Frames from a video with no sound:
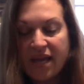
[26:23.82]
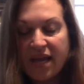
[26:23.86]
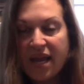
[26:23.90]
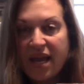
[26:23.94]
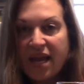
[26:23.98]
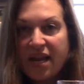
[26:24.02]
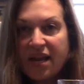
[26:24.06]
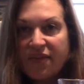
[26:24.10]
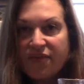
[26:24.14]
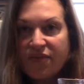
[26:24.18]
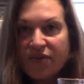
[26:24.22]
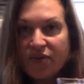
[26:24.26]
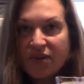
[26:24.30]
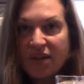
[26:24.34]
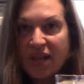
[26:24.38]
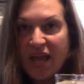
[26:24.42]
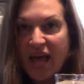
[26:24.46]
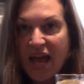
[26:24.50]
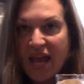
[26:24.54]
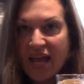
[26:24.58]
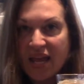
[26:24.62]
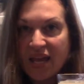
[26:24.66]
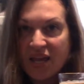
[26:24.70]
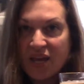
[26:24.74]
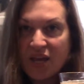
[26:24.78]
And if you'd
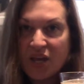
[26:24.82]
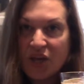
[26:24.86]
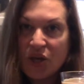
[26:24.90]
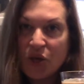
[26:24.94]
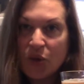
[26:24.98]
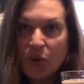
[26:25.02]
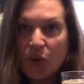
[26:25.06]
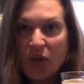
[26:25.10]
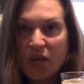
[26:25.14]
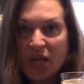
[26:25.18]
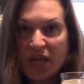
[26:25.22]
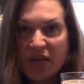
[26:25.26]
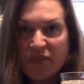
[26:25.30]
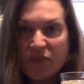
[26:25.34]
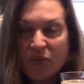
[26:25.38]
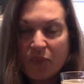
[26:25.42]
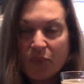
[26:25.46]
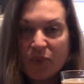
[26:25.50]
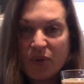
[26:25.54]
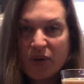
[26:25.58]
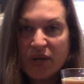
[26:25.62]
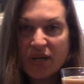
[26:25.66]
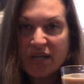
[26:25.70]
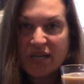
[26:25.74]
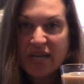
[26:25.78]
like, you can even
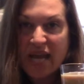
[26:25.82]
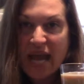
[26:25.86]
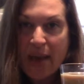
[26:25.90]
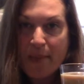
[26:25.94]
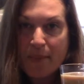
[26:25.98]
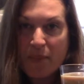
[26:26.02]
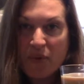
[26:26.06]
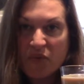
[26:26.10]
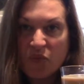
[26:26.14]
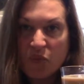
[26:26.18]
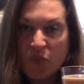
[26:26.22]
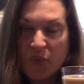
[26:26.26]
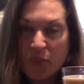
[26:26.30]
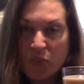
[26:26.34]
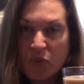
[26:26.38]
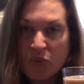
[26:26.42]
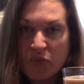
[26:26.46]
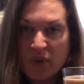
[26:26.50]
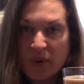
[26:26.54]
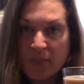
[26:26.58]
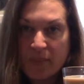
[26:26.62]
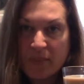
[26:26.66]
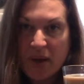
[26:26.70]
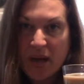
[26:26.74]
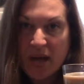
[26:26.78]
put a dab of whipped
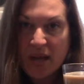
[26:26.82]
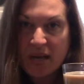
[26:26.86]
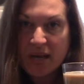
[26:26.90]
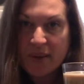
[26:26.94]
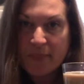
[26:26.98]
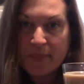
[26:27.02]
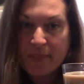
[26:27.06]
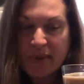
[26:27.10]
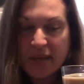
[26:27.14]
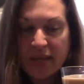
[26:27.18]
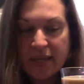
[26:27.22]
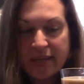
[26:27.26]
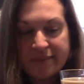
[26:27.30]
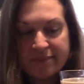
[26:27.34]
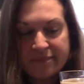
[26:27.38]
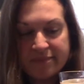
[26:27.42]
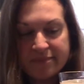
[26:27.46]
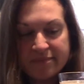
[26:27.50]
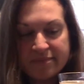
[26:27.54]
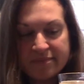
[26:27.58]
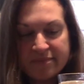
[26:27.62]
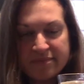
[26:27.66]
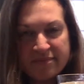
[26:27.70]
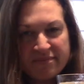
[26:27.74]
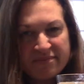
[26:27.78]
cream on it, but
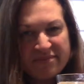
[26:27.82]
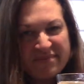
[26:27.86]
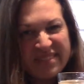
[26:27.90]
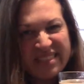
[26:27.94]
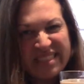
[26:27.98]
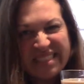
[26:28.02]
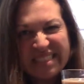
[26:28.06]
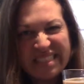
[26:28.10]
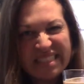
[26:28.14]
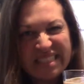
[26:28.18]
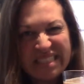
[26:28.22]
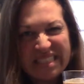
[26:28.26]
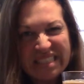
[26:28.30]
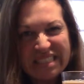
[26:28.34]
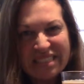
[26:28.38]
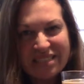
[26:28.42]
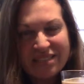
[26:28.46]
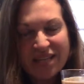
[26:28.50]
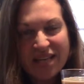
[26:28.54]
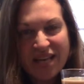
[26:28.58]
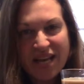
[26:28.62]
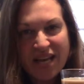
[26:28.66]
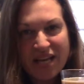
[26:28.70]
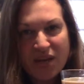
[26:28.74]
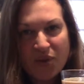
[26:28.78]

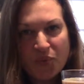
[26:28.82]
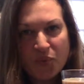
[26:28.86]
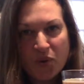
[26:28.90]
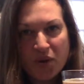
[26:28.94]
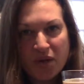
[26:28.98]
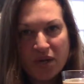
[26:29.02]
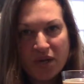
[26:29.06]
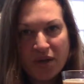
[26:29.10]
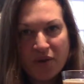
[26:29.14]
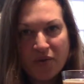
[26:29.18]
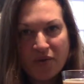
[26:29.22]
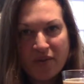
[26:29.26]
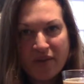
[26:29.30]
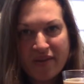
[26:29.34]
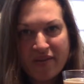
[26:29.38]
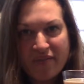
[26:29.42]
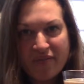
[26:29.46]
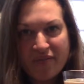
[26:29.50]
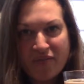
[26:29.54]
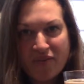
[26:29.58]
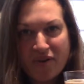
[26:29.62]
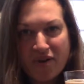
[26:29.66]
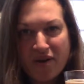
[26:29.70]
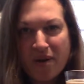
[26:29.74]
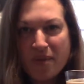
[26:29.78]
I didn't want to go
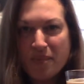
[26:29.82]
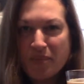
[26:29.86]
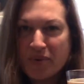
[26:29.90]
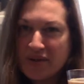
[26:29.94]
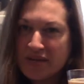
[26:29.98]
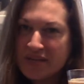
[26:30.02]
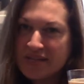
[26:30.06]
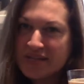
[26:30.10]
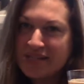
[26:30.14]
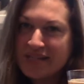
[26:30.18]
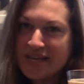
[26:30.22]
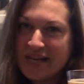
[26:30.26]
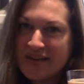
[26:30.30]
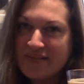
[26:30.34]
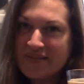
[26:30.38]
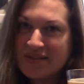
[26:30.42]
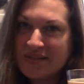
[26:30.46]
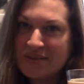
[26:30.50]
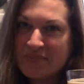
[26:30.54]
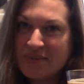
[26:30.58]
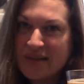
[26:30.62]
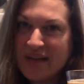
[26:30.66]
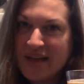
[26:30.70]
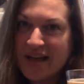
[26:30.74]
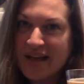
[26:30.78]
that far. I'm going to save
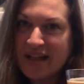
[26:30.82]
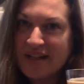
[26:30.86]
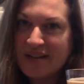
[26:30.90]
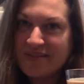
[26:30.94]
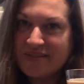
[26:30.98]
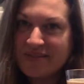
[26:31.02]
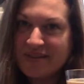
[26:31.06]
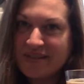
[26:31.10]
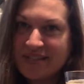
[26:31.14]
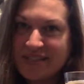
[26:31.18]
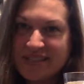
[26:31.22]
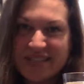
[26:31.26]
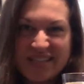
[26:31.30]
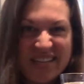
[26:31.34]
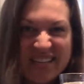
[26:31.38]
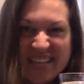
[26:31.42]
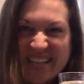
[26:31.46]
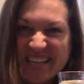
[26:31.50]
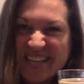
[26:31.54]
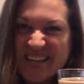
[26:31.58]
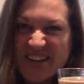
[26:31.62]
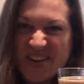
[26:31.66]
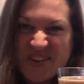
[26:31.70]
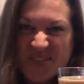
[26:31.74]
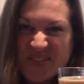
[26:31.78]
some calories.
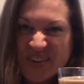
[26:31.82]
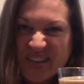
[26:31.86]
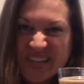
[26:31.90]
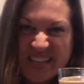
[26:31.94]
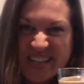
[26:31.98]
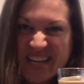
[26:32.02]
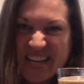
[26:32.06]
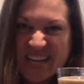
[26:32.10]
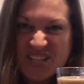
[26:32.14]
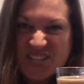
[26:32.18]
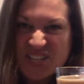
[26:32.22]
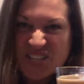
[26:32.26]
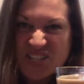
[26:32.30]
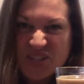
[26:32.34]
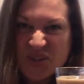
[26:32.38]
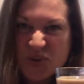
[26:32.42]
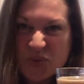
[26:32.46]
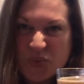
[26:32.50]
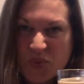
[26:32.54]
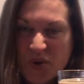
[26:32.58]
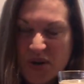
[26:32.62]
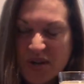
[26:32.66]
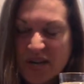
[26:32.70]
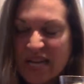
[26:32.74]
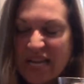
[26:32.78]
No, really, I just
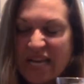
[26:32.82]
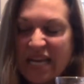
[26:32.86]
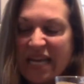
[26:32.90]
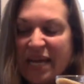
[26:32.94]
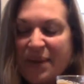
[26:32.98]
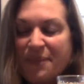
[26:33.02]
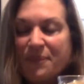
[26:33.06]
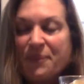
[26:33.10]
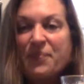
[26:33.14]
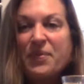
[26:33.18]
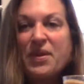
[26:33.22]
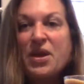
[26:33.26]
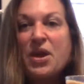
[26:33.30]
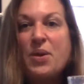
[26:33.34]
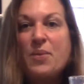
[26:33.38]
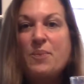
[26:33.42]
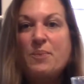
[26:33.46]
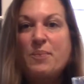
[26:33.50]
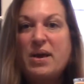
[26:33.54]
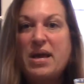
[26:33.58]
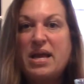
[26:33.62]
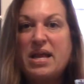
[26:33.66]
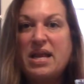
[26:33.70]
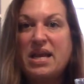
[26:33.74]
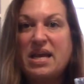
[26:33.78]
don't want any.
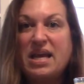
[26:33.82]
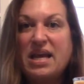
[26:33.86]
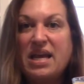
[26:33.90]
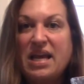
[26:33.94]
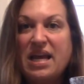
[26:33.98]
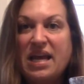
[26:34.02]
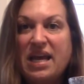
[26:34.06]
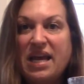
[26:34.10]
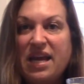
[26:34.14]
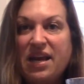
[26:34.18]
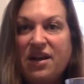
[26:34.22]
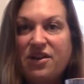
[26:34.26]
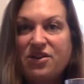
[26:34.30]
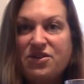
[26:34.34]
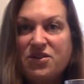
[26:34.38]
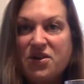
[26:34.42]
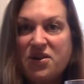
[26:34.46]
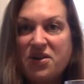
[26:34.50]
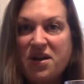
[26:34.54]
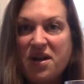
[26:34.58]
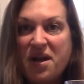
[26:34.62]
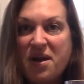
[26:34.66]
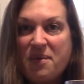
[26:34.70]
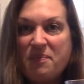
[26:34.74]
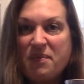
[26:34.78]
But here's
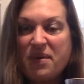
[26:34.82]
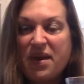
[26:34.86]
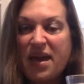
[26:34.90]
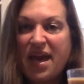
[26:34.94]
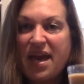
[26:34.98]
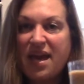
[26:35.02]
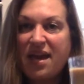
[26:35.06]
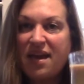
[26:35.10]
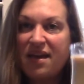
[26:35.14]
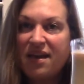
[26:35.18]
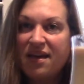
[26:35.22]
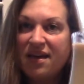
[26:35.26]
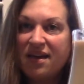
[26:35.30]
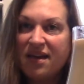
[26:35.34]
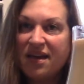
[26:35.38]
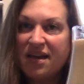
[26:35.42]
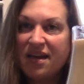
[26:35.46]
our cupcake.